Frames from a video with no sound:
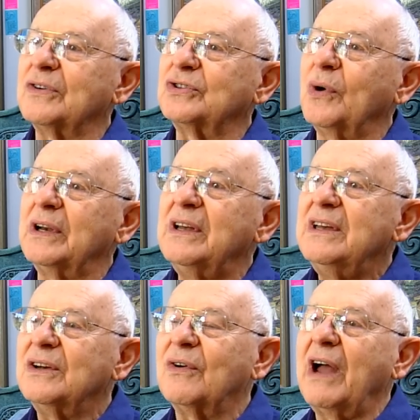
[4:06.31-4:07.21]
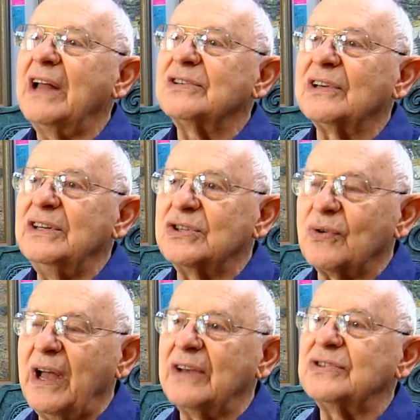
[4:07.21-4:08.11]
So it gradually
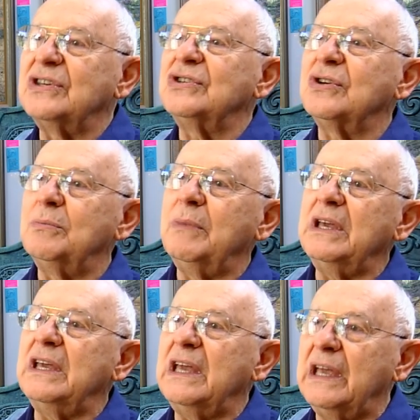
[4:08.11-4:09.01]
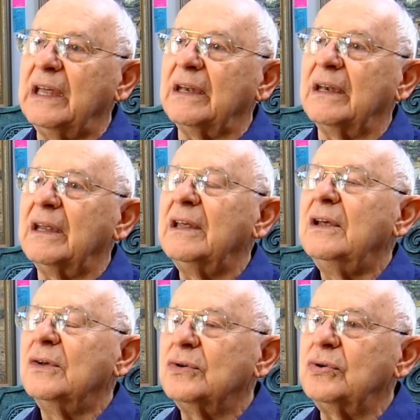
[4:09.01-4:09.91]
transitioned me in
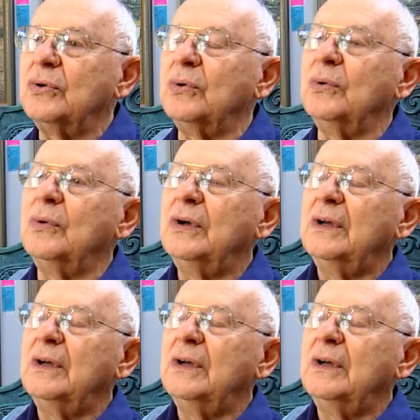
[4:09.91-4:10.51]
to